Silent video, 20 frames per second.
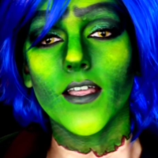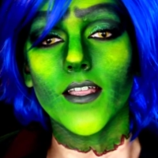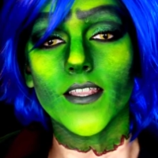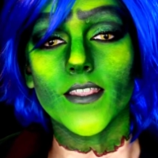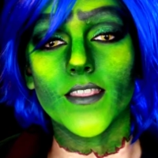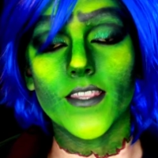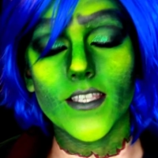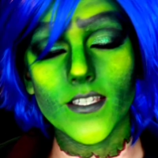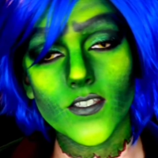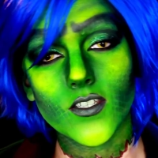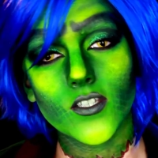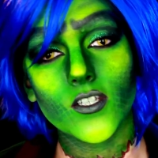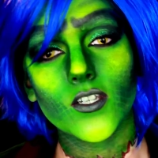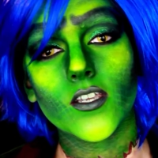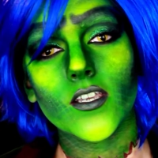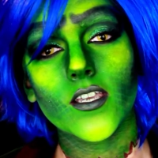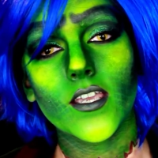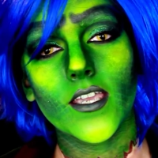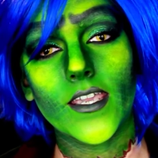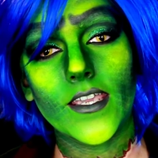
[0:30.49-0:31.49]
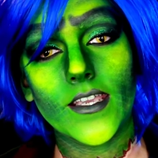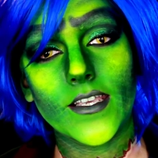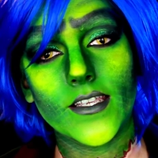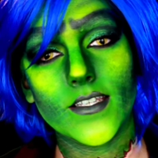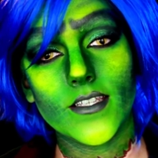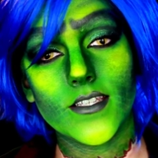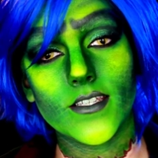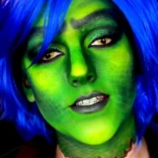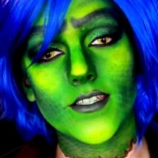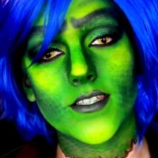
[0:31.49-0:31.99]
This look
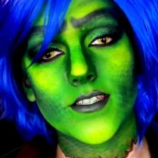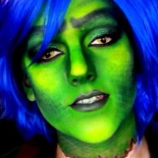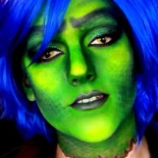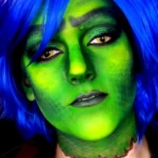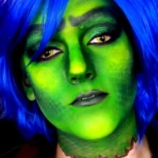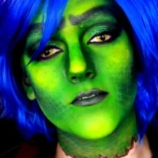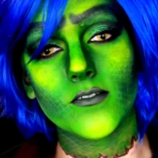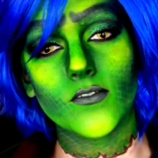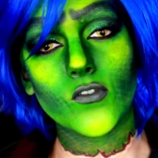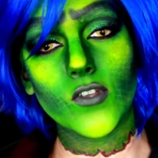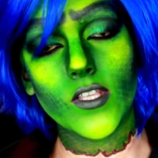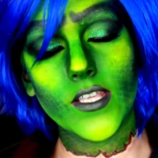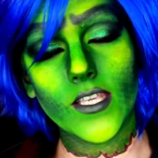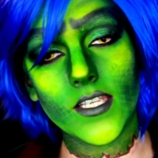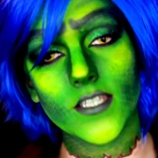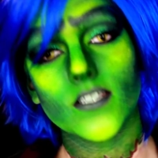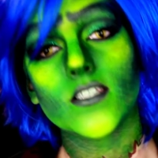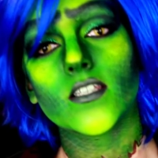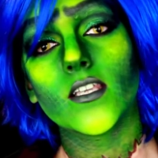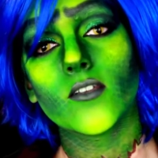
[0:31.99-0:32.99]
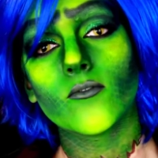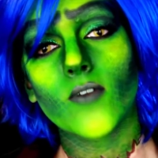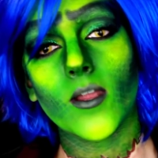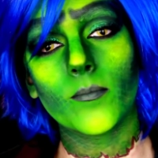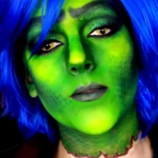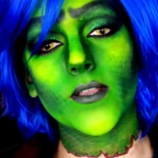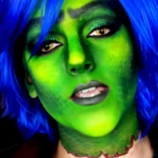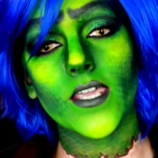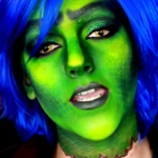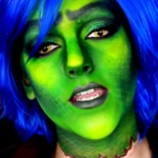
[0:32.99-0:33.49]
is easily
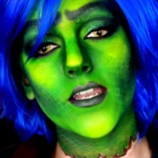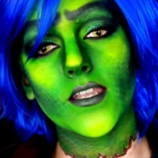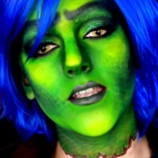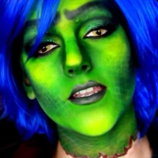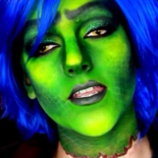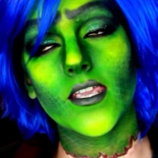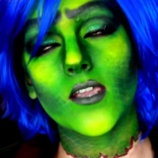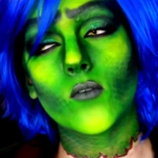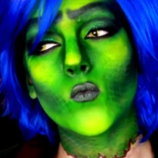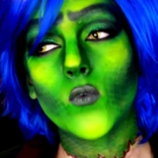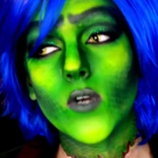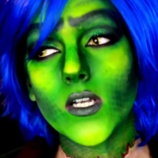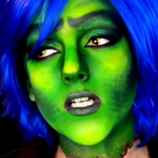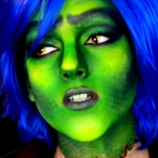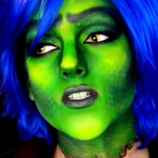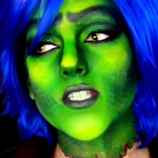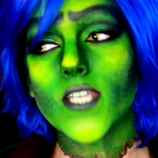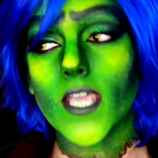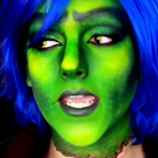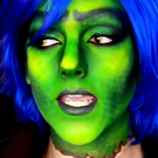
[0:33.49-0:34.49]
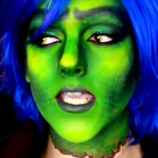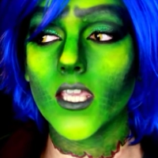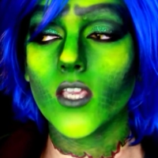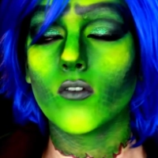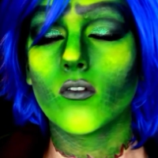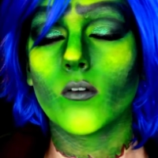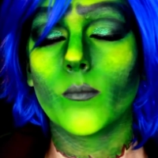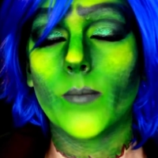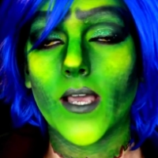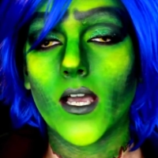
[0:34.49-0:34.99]
replicated. It will take
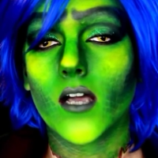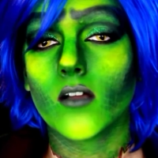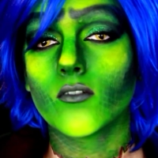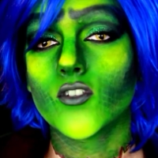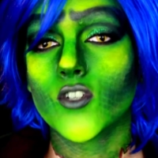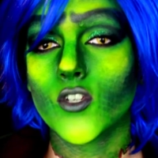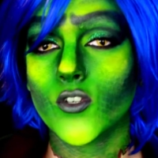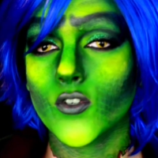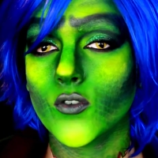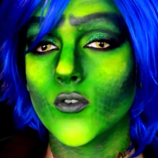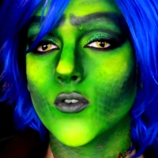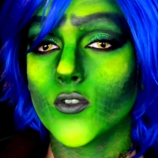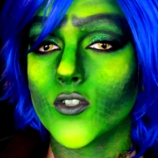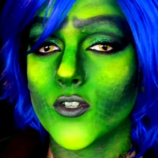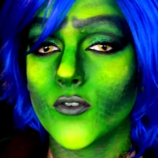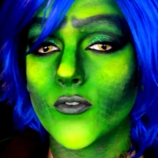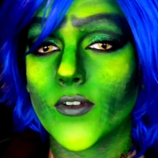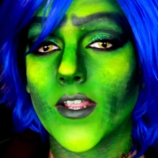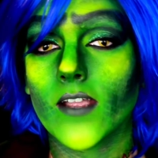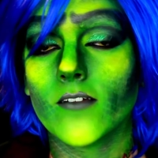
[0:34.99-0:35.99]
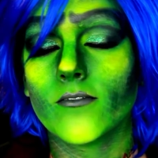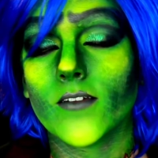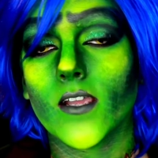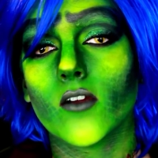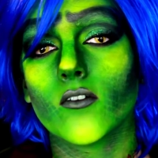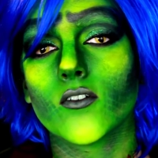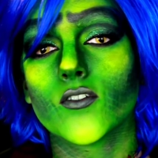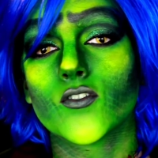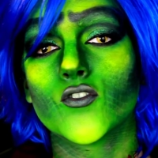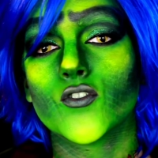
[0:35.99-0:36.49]
you about 2.5
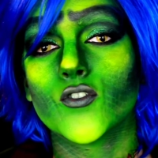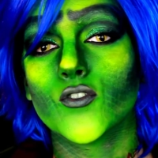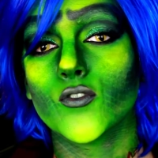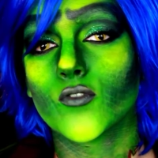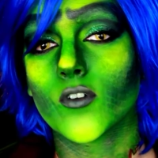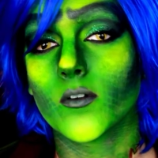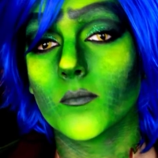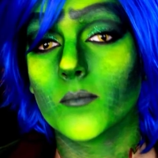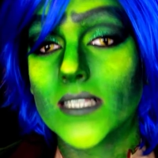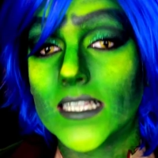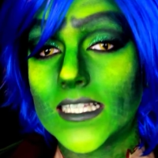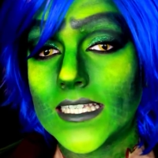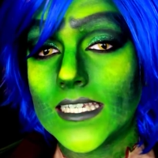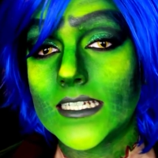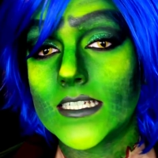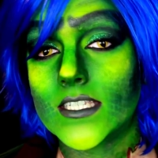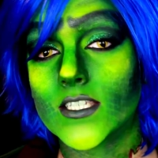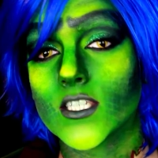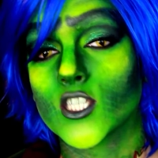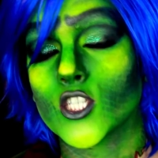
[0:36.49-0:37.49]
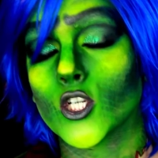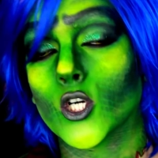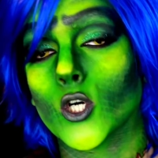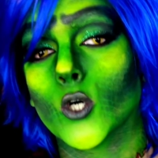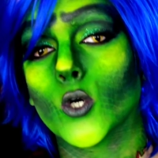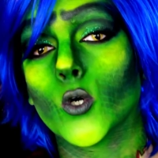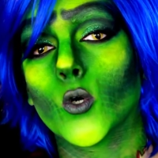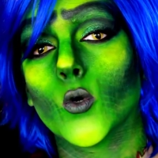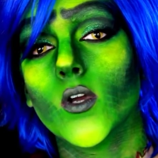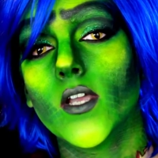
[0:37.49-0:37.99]
hours to complete,
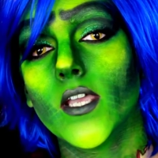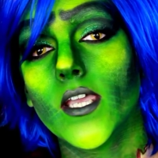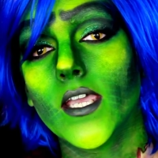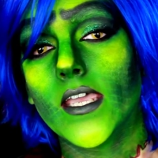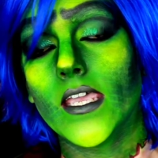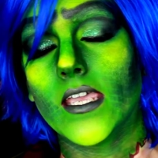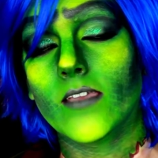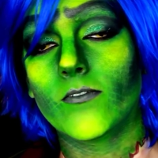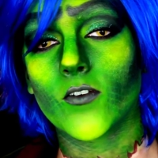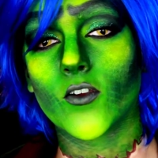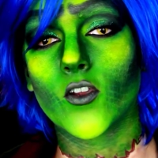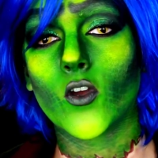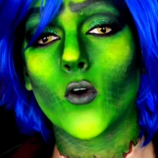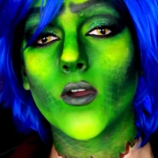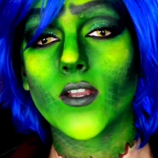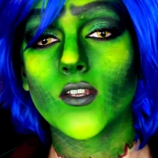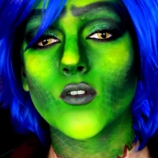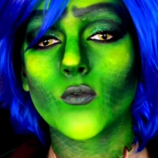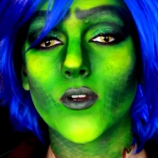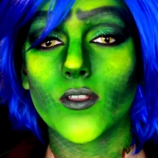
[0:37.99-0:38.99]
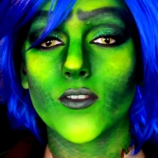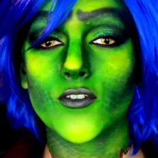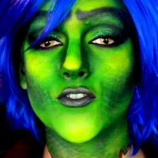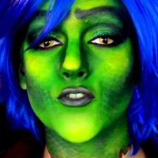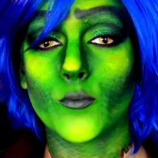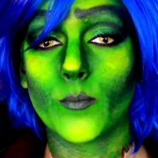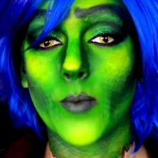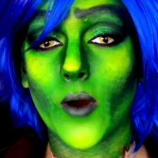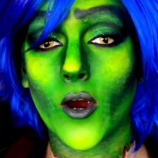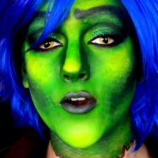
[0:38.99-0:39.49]
so if you're going to wear this
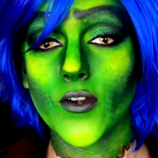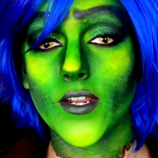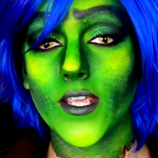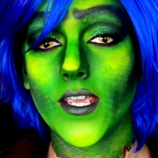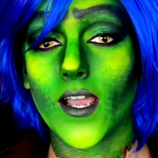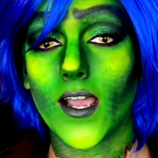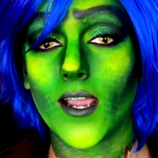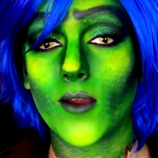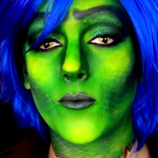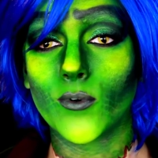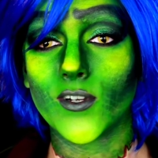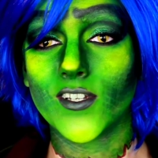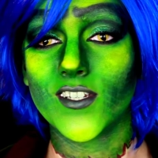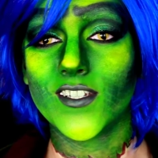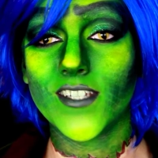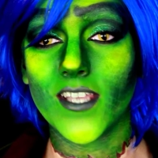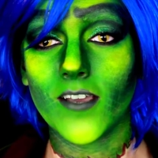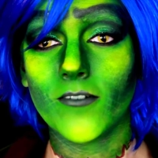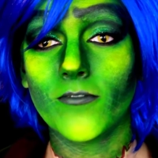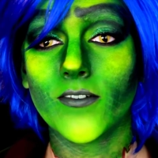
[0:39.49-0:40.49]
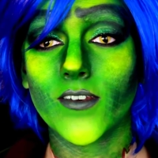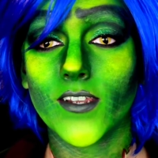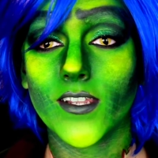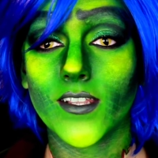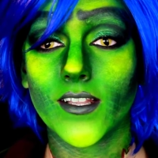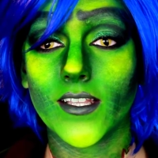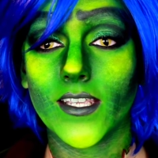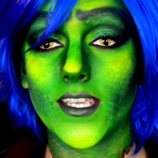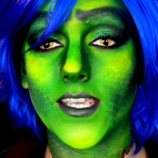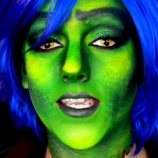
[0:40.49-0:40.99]
to a party, I would
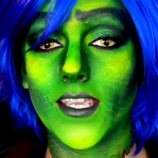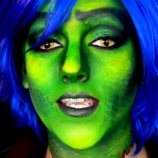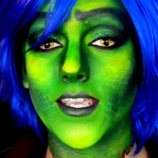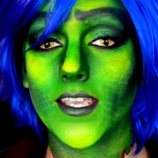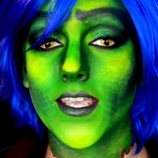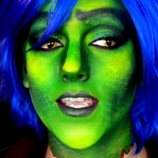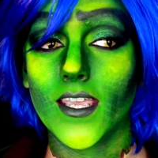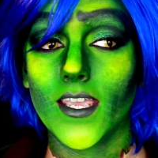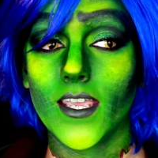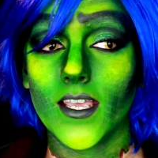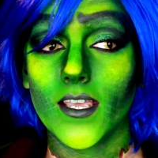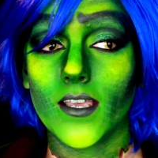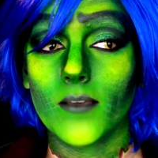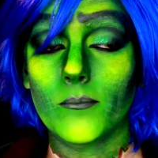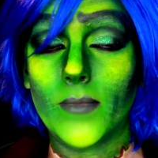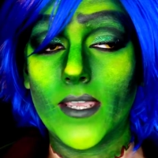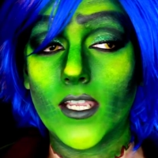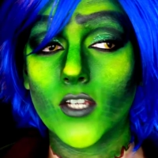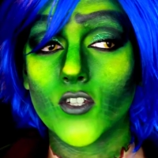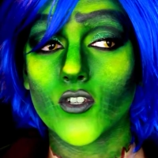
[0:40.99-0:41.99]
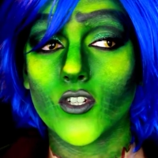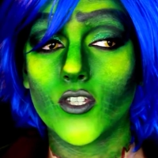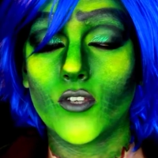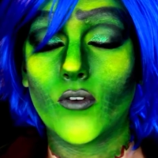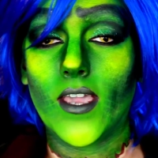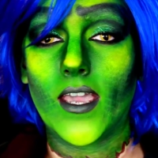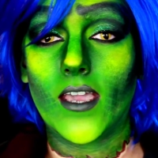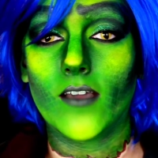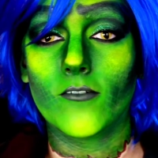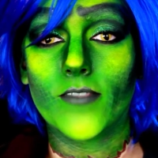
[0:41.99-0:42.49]
definitely make sure
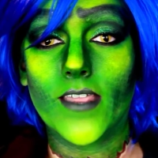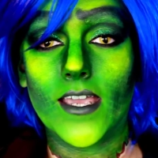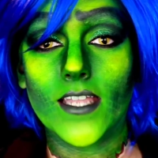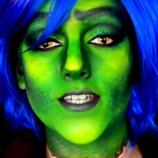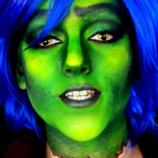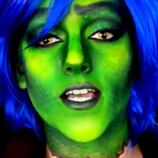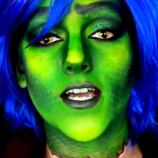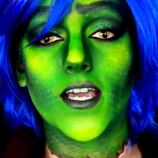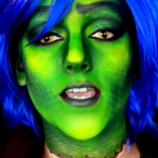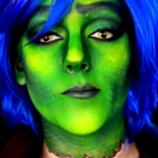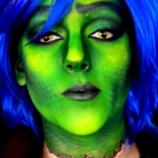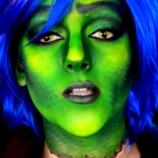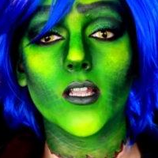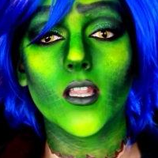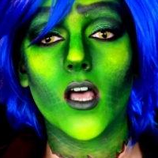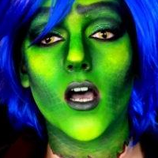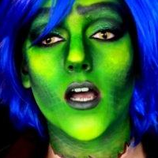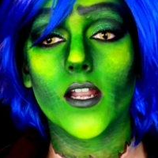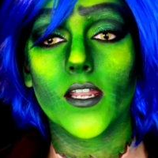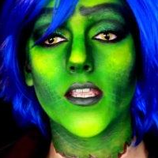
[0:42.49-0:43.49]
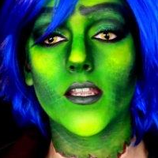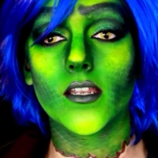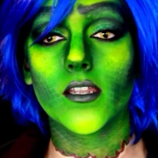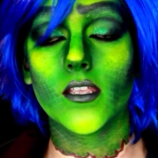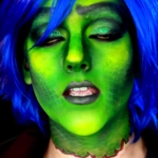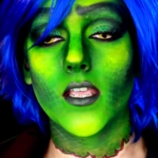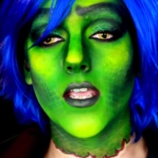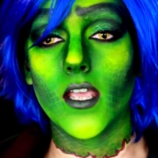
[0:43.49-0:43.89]
you have that time allotted.